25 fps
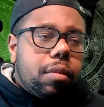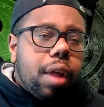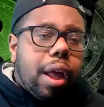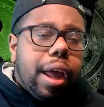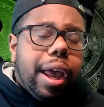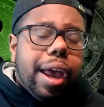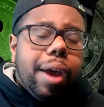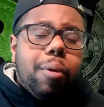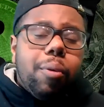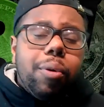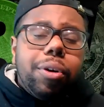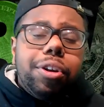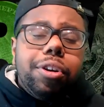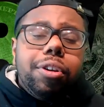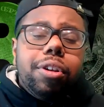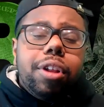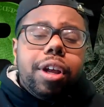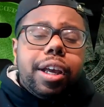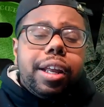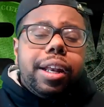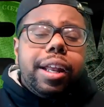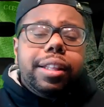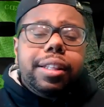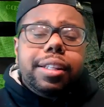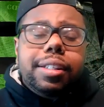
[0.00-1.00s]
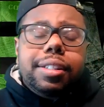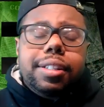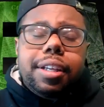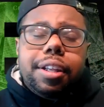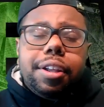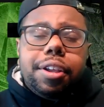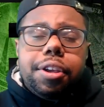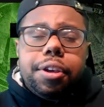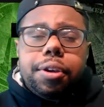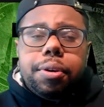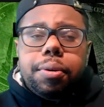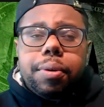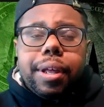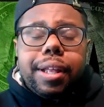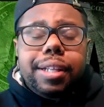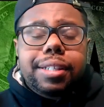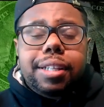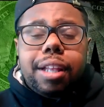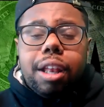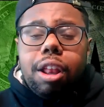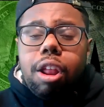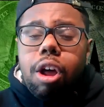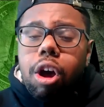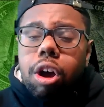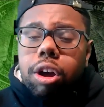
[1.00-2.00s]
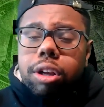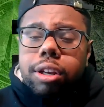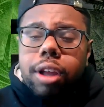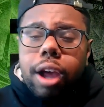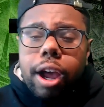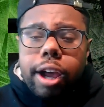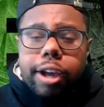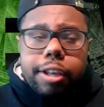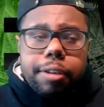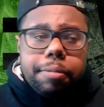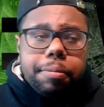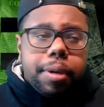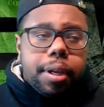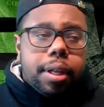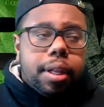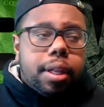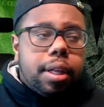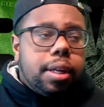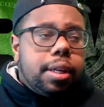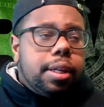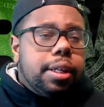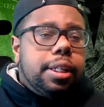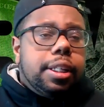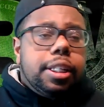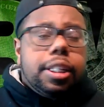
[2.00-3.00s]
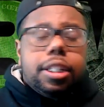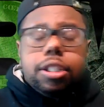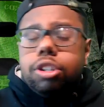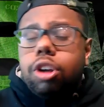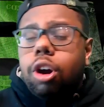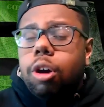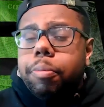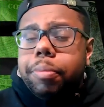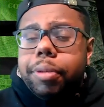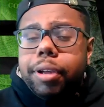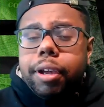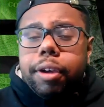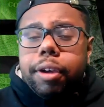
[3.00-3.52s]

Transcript: And when you're looking at the 10Q, it's a long document. Don't be